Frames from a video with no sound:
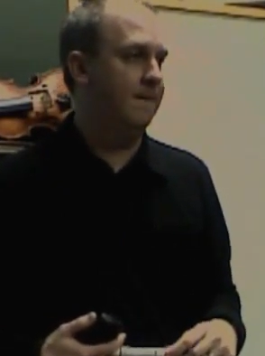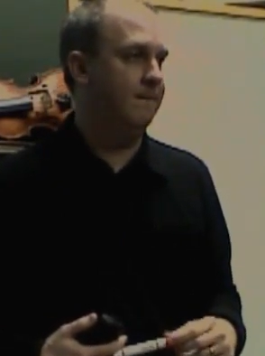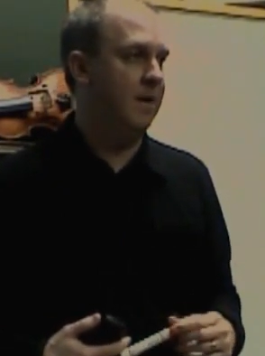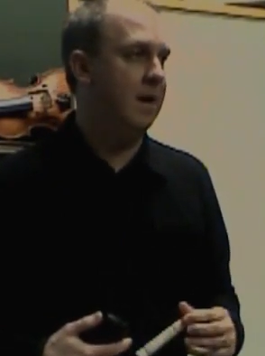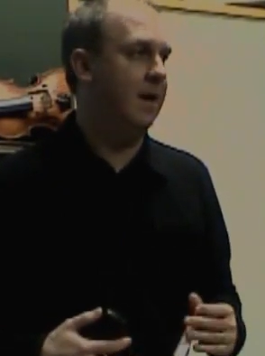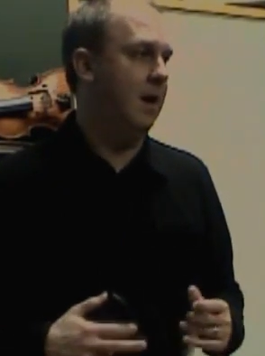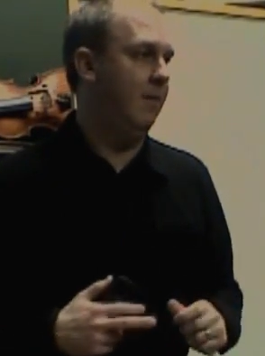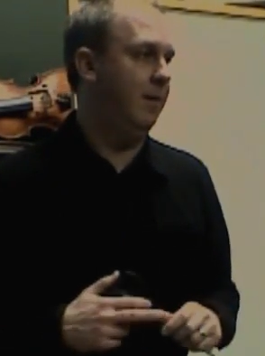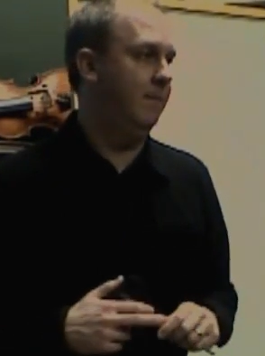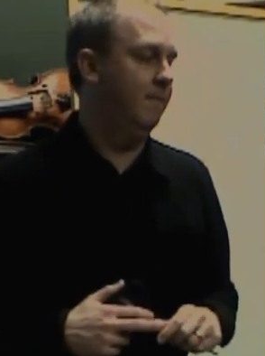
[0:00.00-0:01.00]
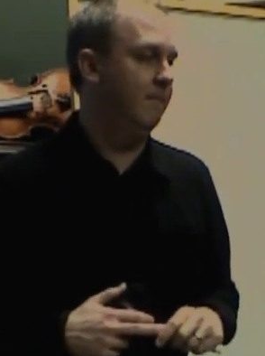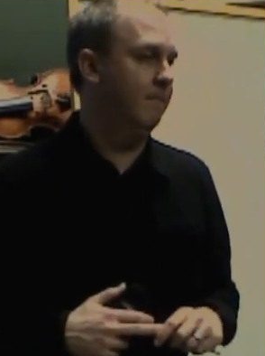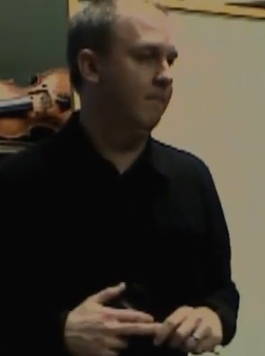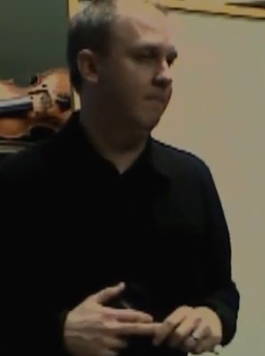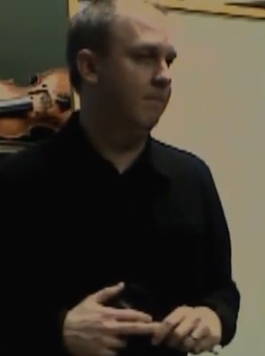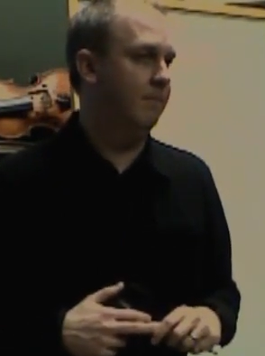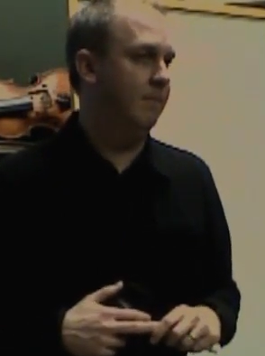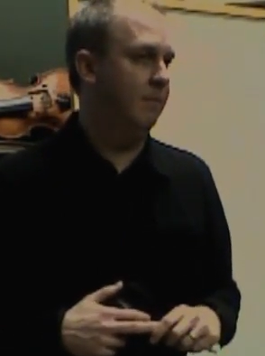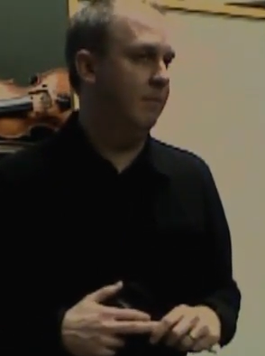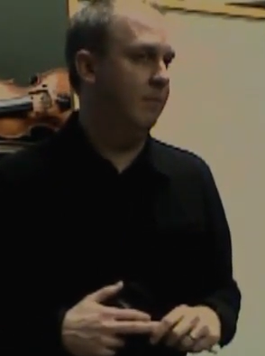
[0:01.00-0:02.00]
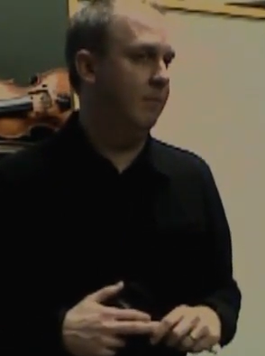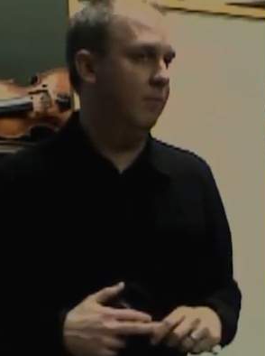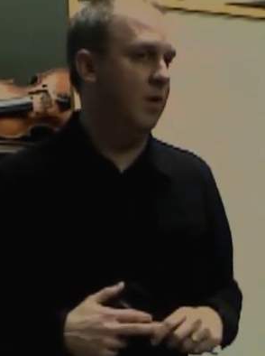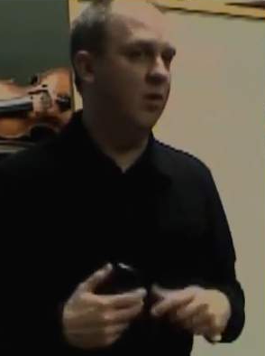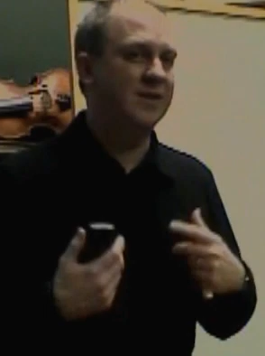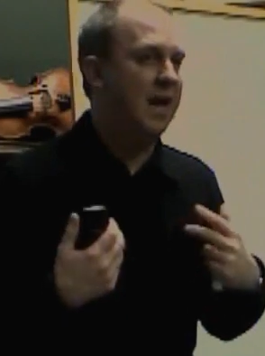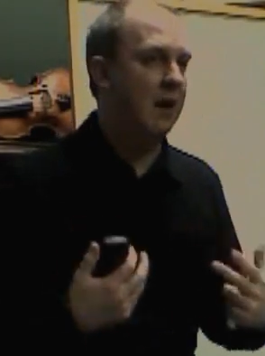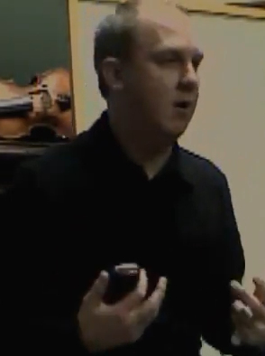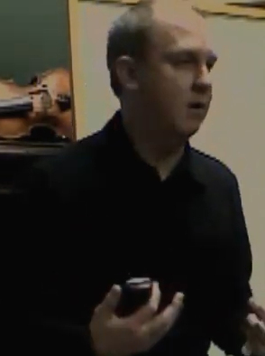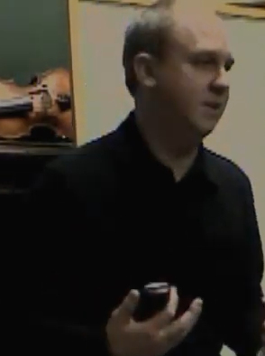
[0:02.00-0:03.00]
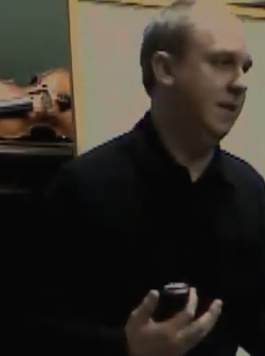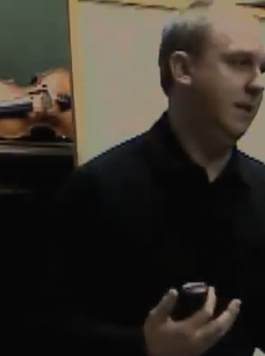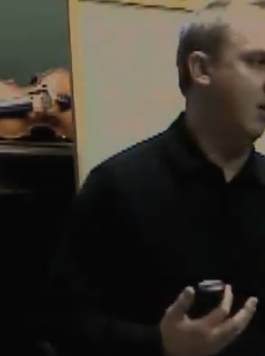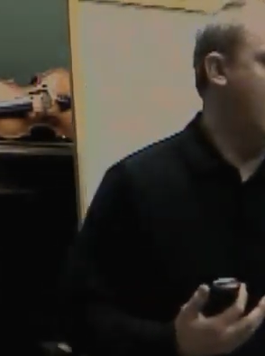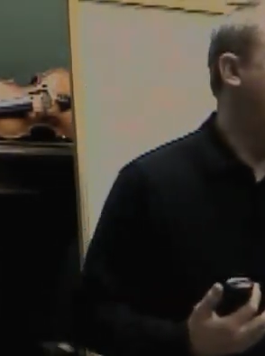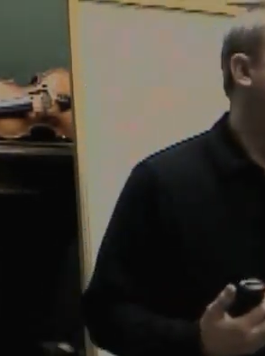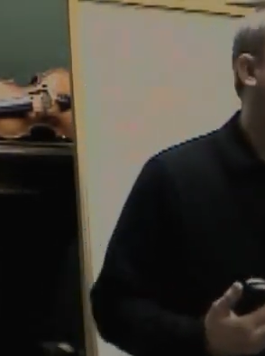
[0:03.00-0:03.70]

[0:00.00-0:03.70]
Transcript: Very common. So it's not hard to see the hurt.